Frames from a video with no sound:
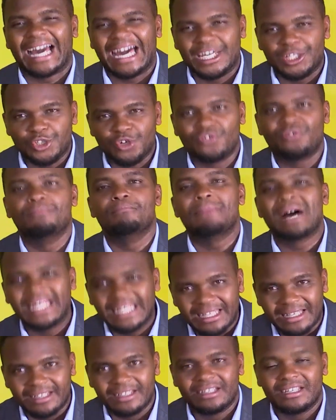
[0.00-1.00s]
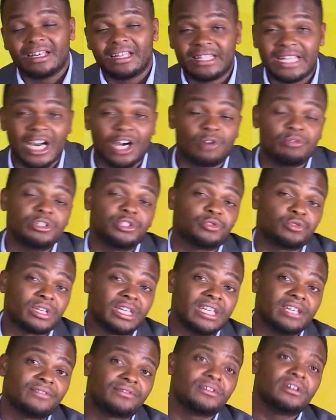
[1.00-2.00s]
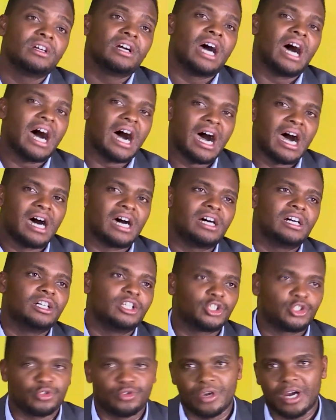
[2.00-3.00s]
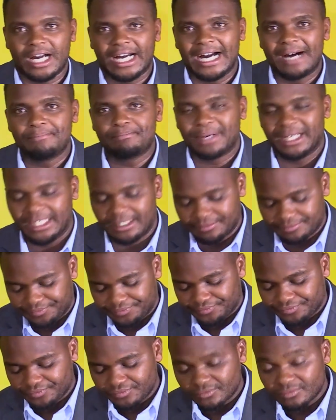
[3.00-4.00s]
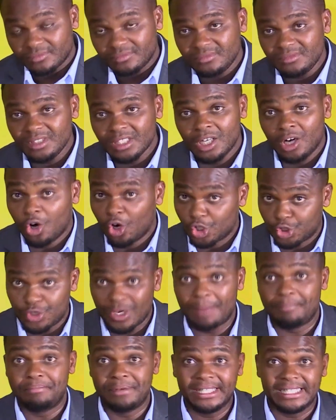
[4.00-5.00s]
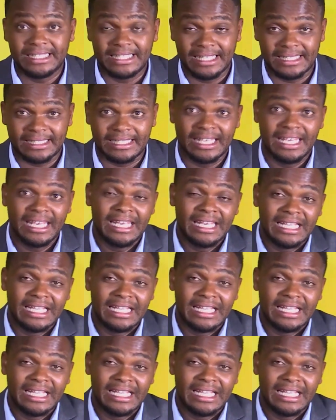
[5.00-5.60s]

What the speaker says: kind of money they are going to give to your company or to your business.